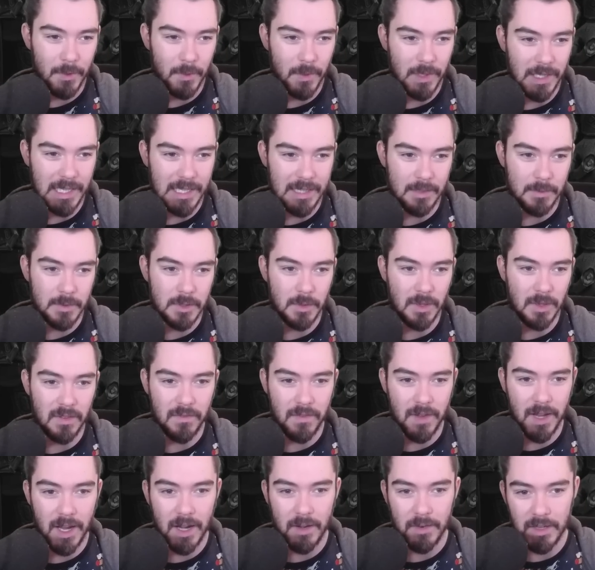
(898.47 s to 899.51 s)
we need them to be
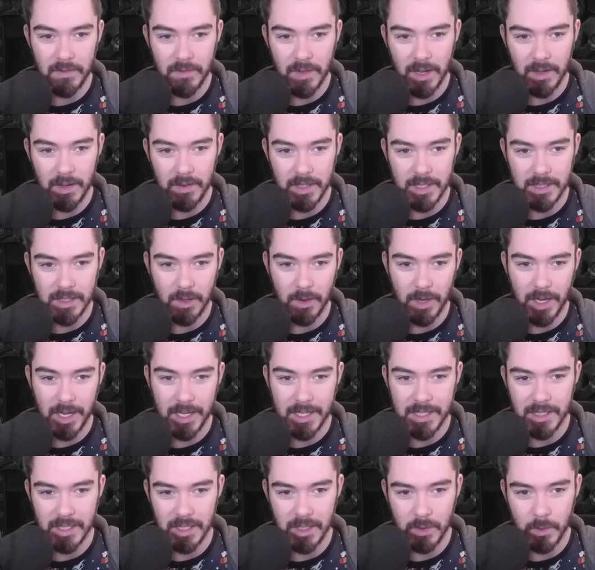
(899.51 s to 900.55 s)
very, very slow.
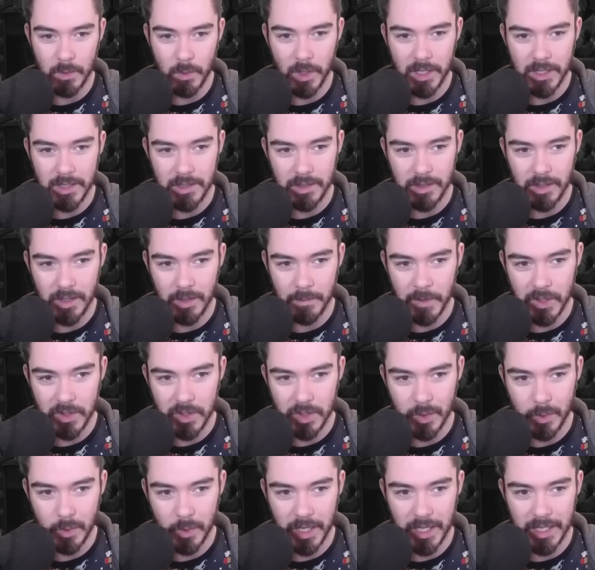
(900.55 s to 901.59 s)
Actually, you'd want her. I'm not
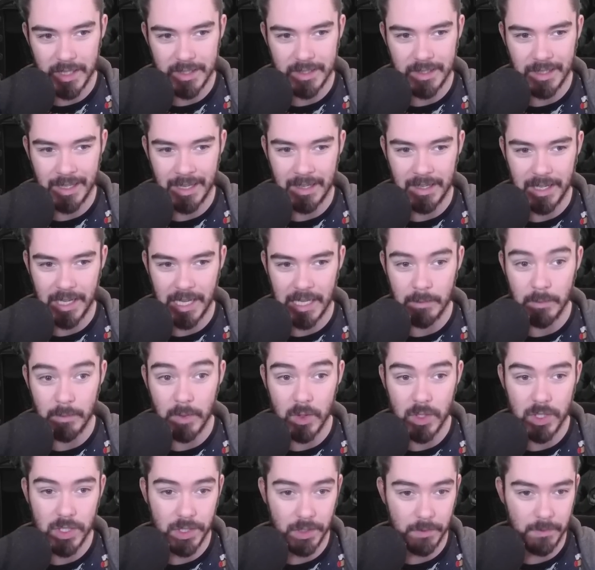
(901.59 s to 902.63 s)
sure why it's saying
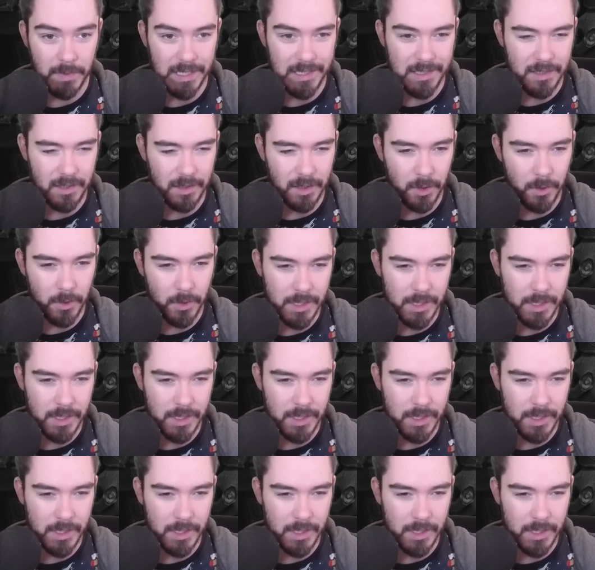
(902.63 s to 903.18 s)
Genbo should be slower